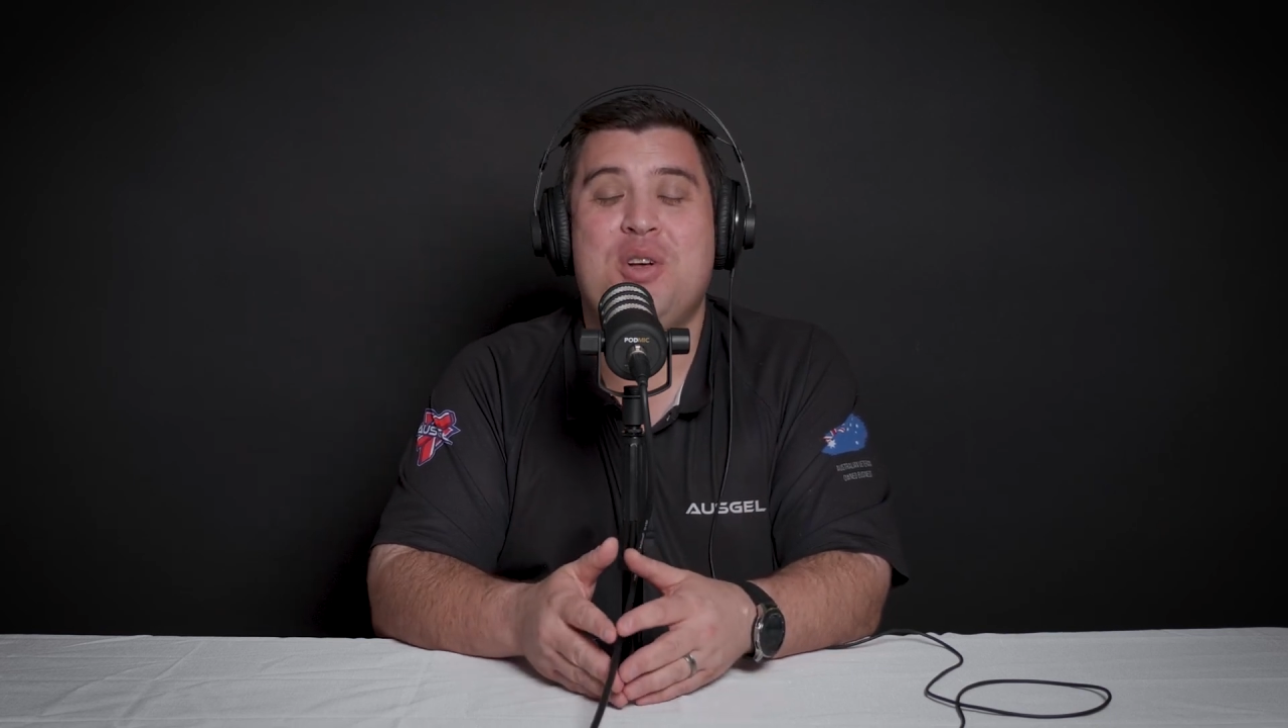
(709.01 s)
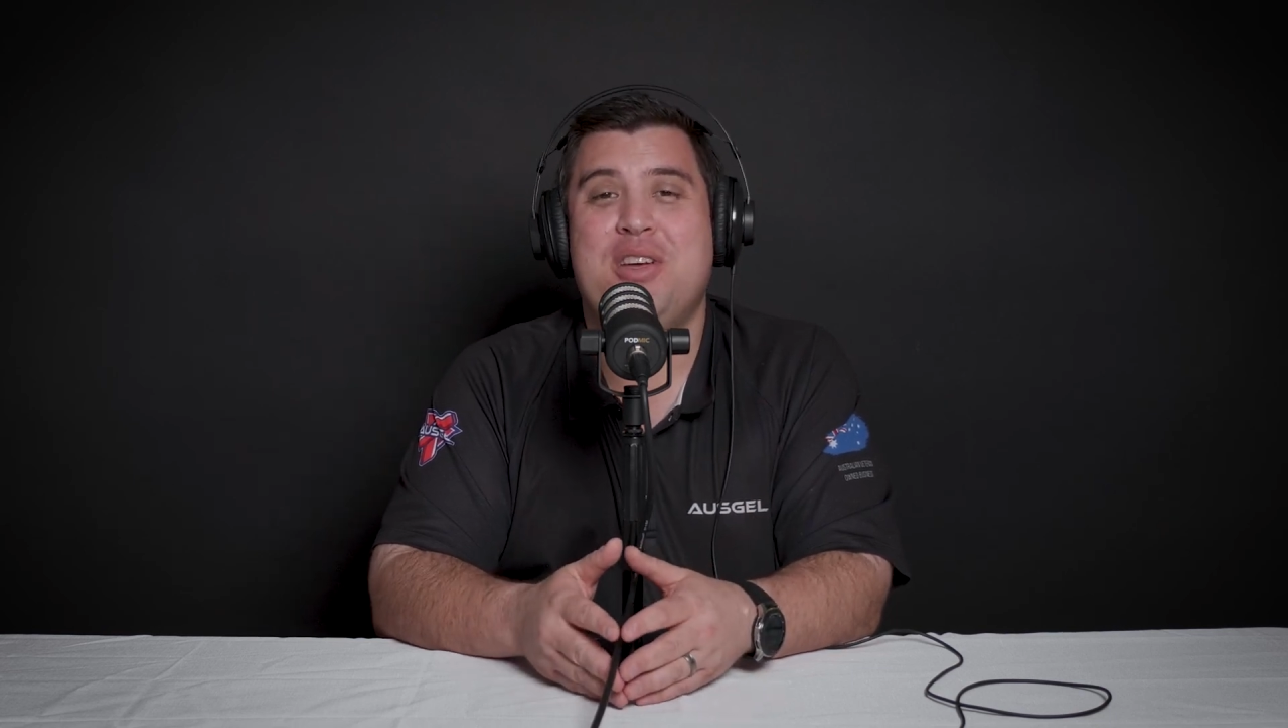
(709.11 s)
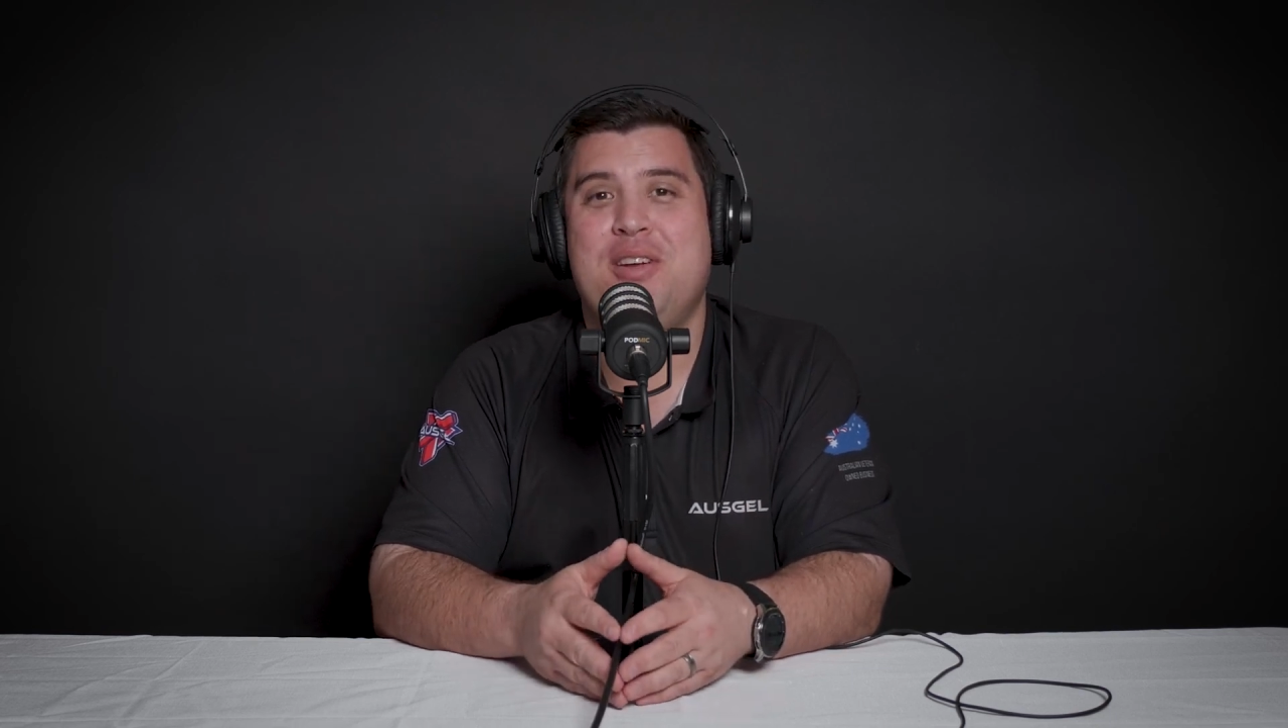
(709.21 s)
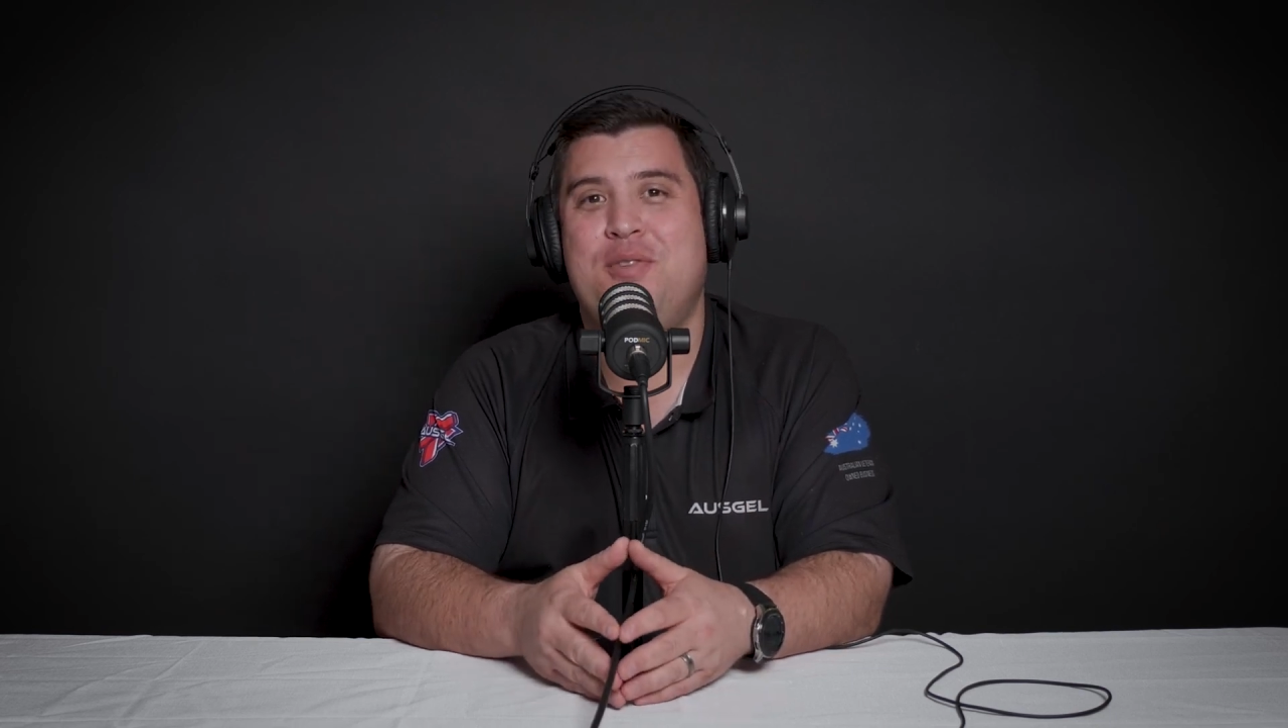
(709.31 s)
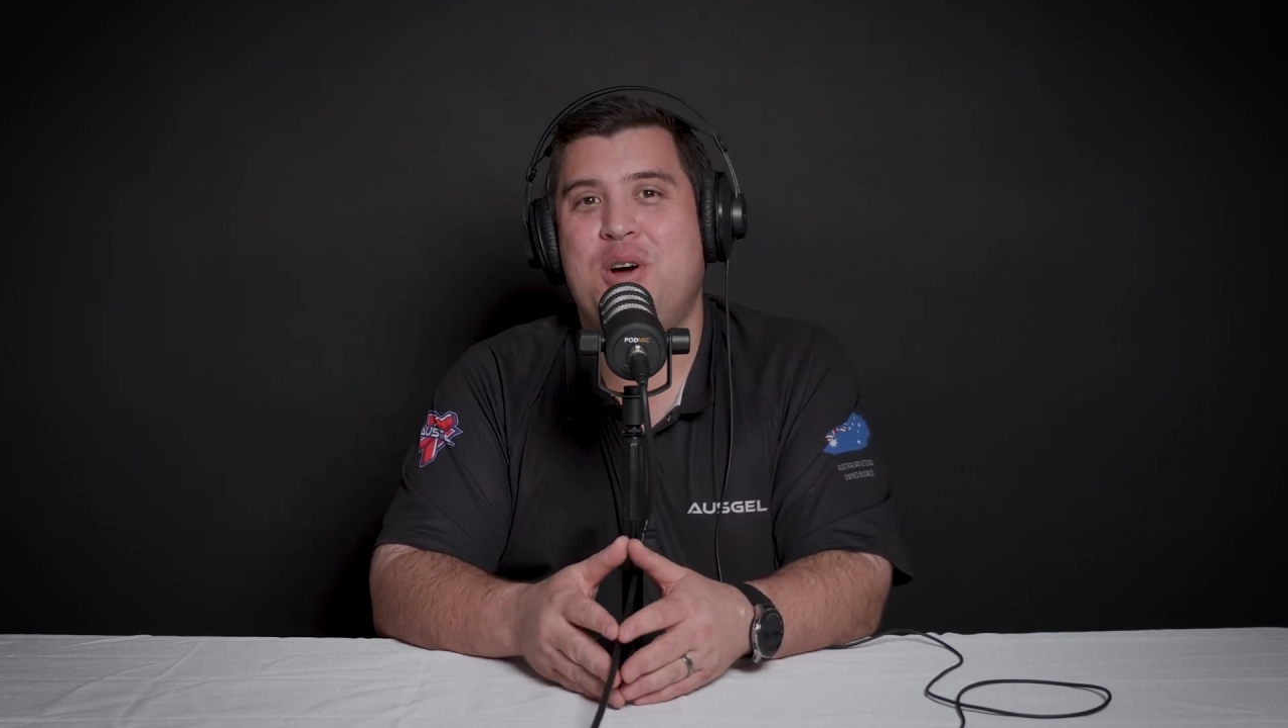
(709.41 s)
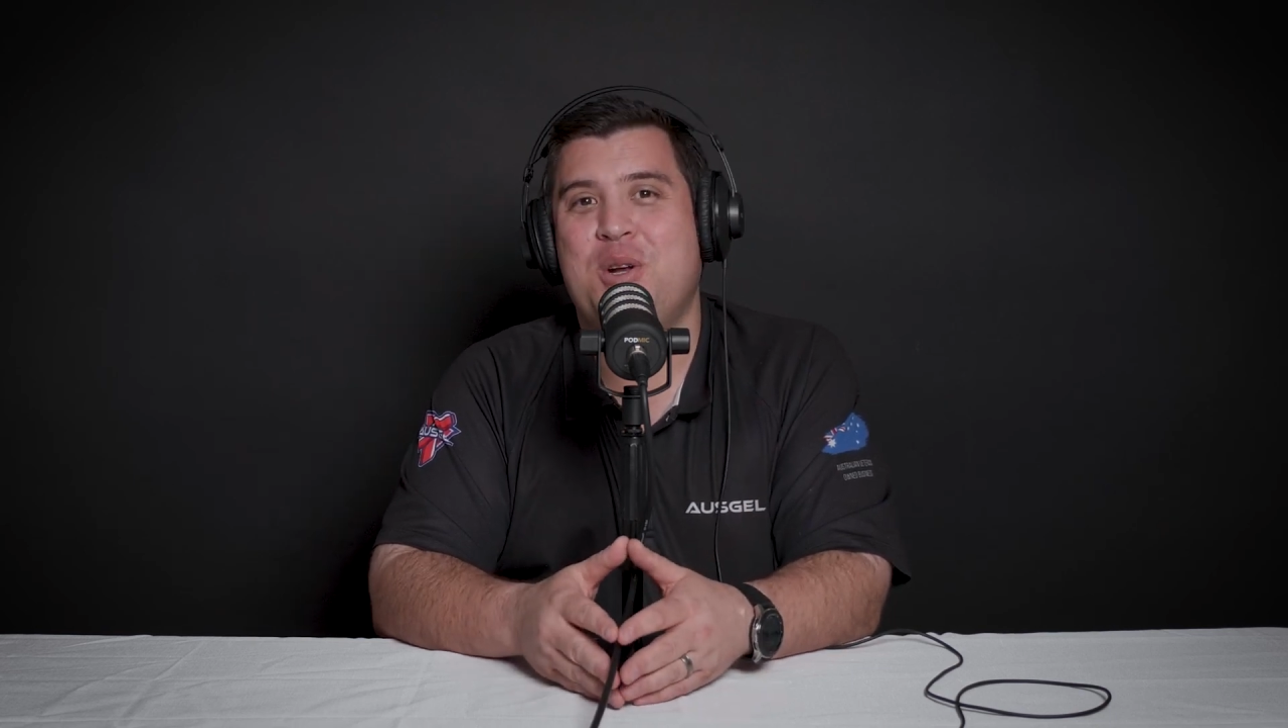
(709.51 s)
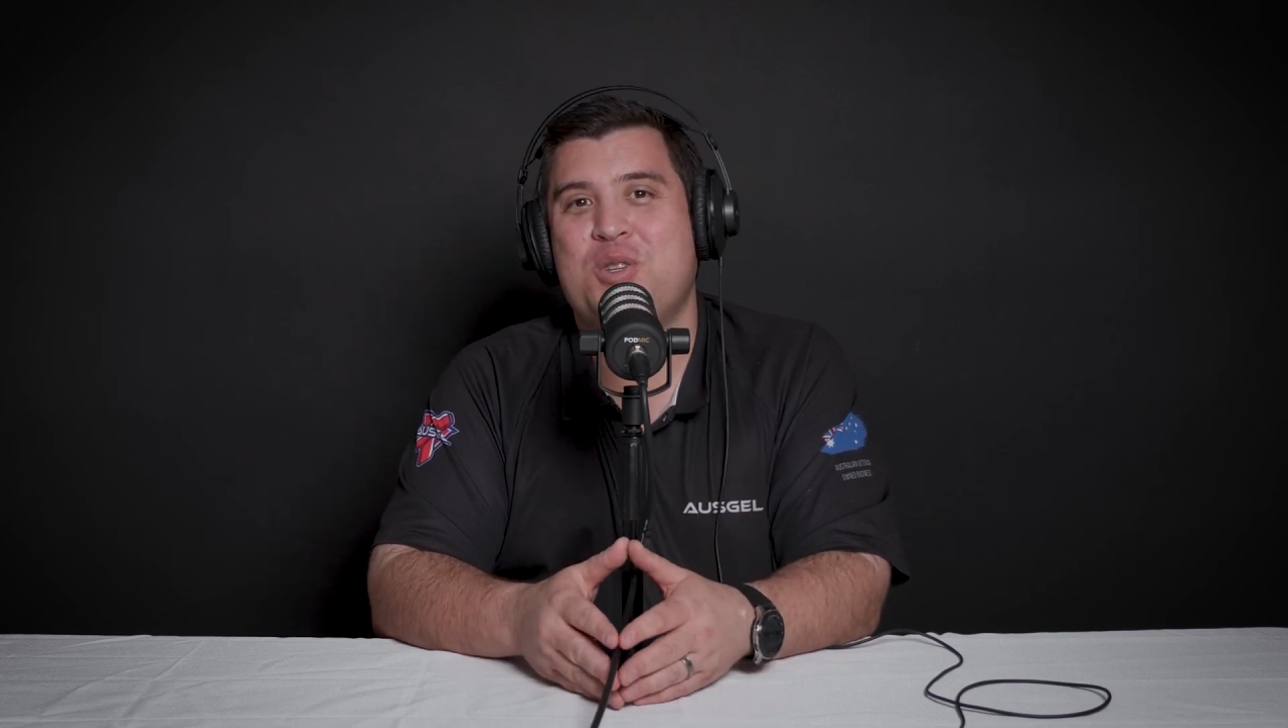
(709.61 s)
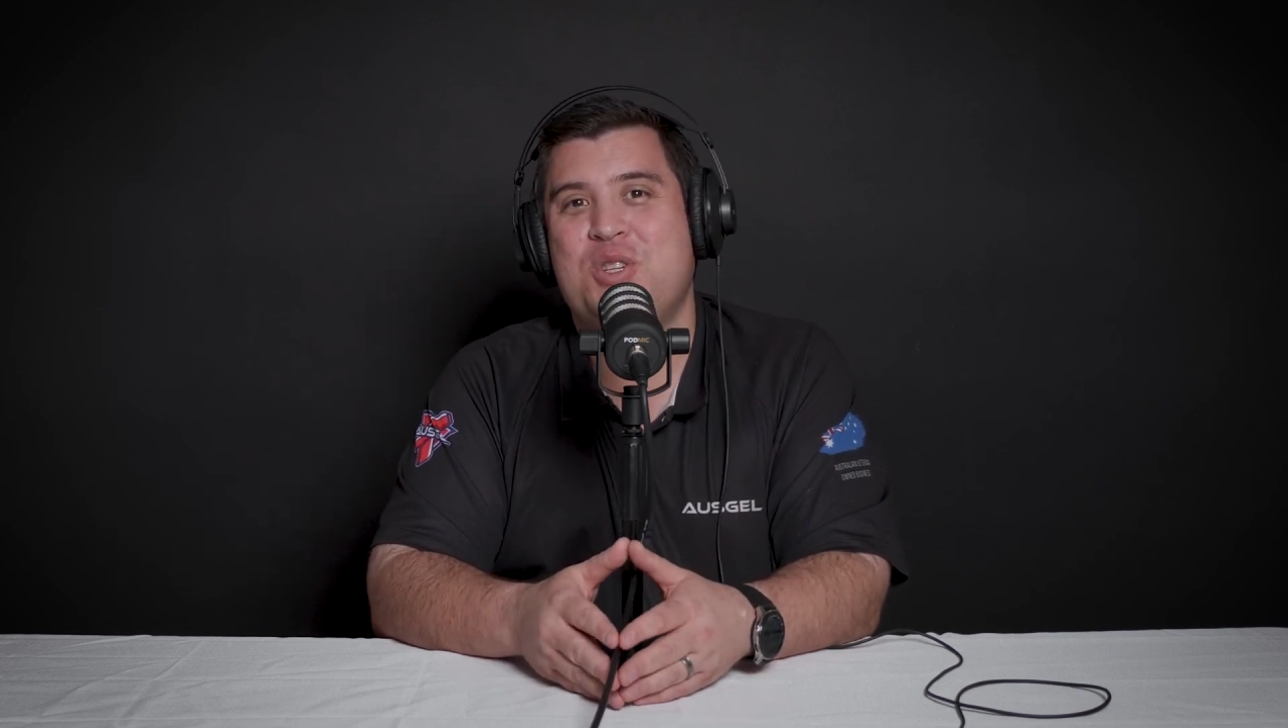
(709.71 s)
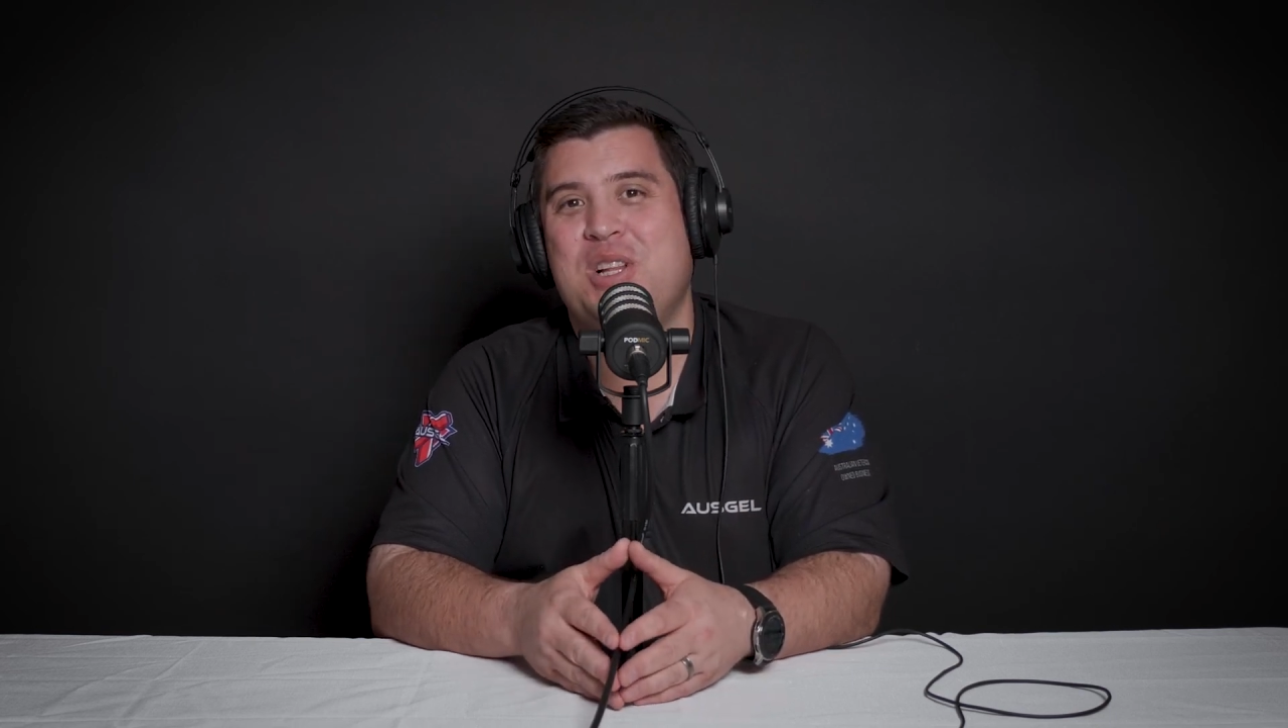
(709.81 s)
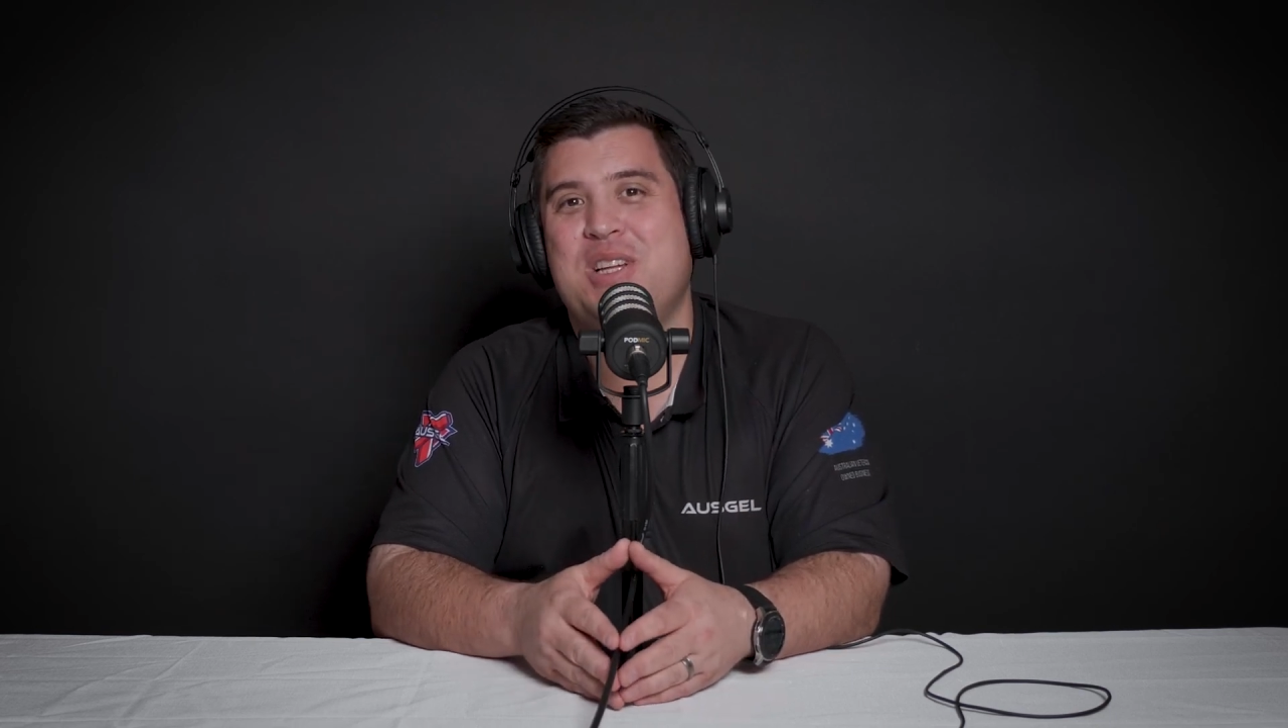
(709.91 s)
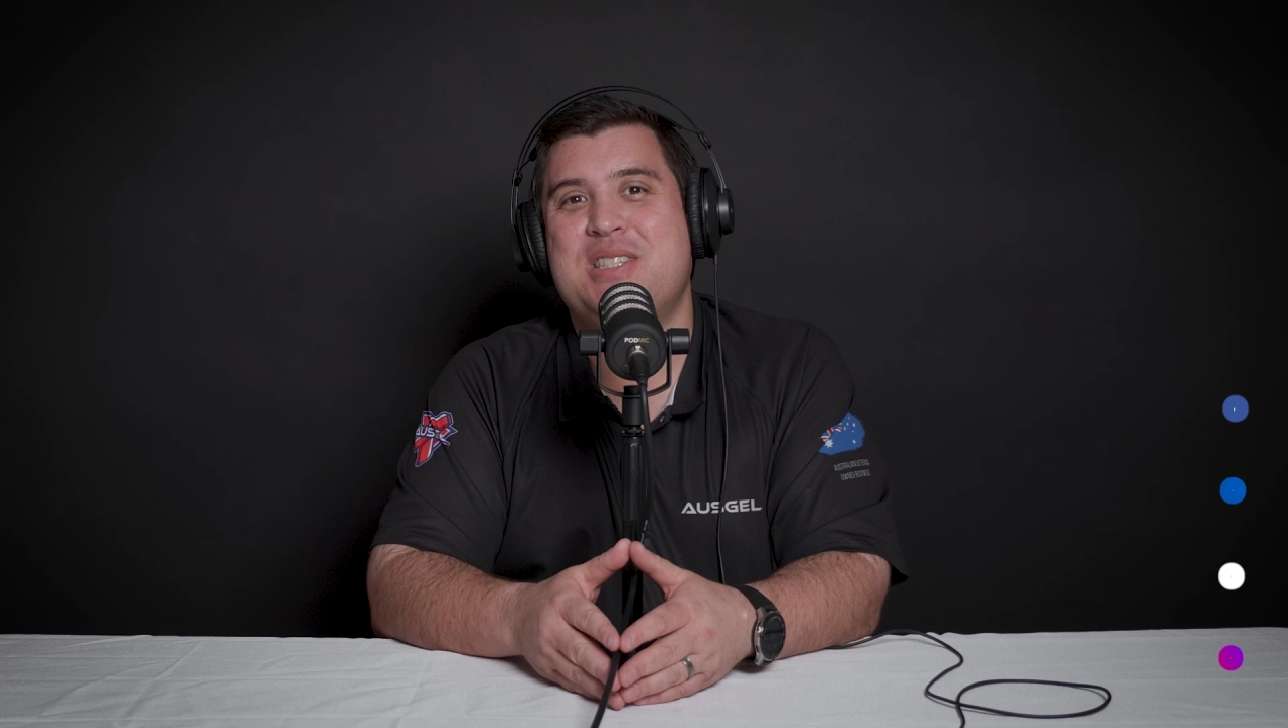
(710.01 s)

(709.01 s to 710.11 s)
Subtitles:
You can find Ausgel at